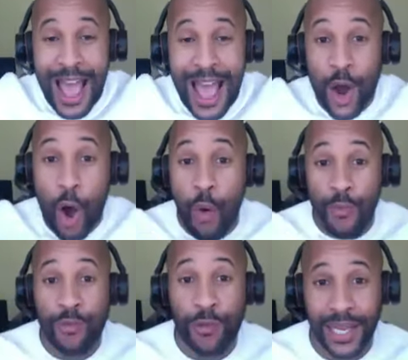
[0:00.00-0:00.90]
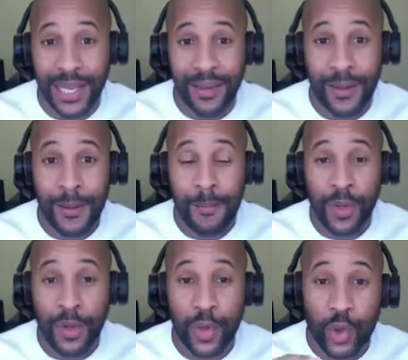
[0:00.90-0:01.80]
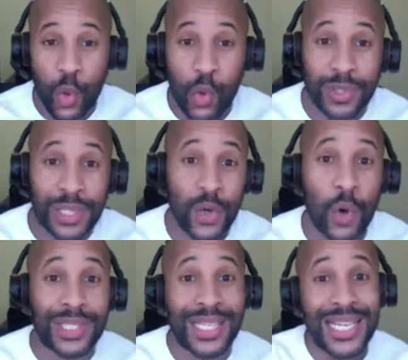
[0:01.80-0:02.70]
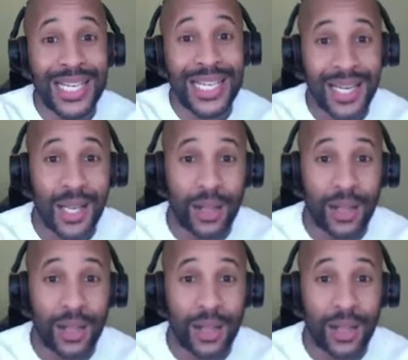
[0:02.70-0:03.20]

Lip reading: And hopefully, the tools that you're teaching,